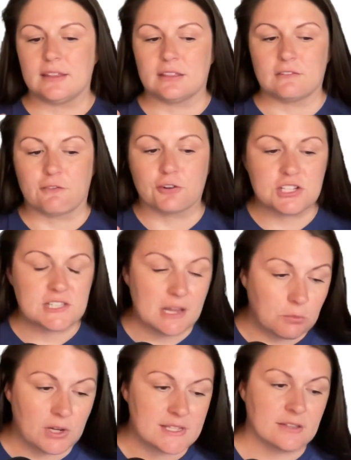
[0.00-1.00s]
for
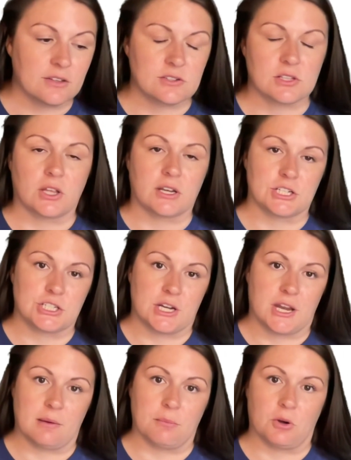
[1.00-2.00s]
some reason, there's a lot of
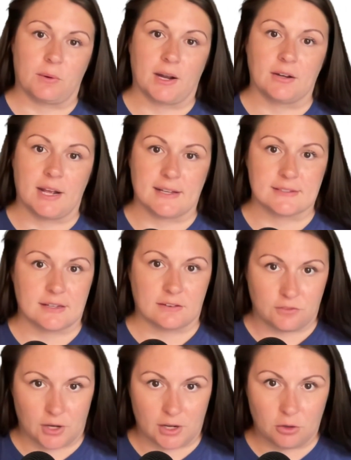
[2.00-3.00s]
shame around asking
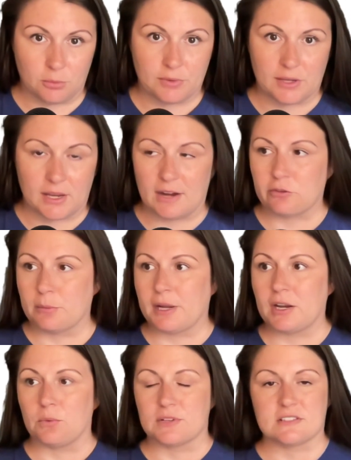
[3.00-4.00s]
for help.
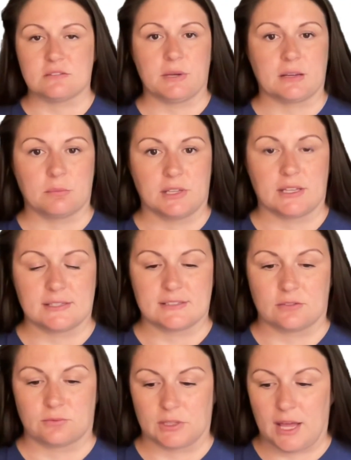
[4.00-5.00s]
Everybody wants to be completely
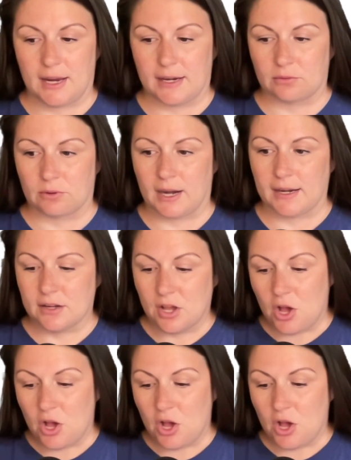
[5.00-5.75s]
self-reliant, right?